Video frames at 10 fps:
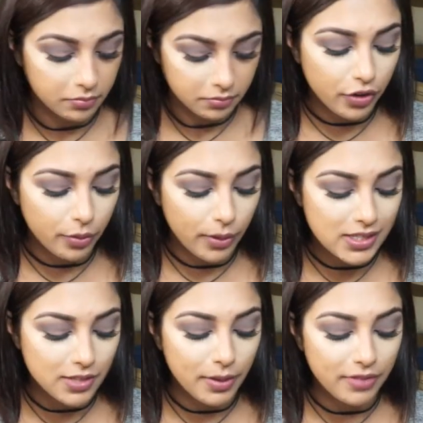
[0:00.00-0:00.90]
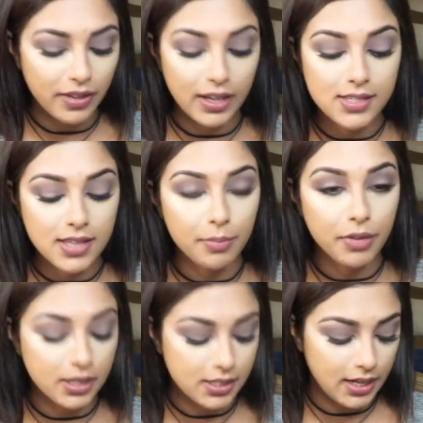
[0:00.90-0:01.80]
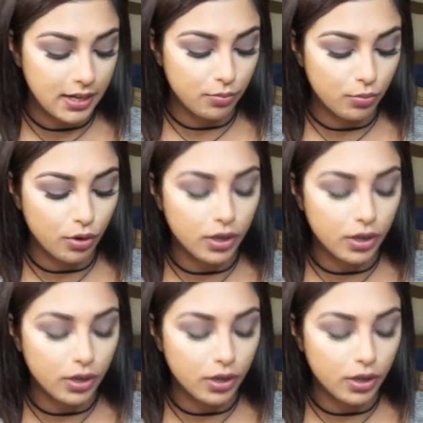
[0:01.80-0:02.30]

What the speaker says: For the rest of my face, I'm going to take more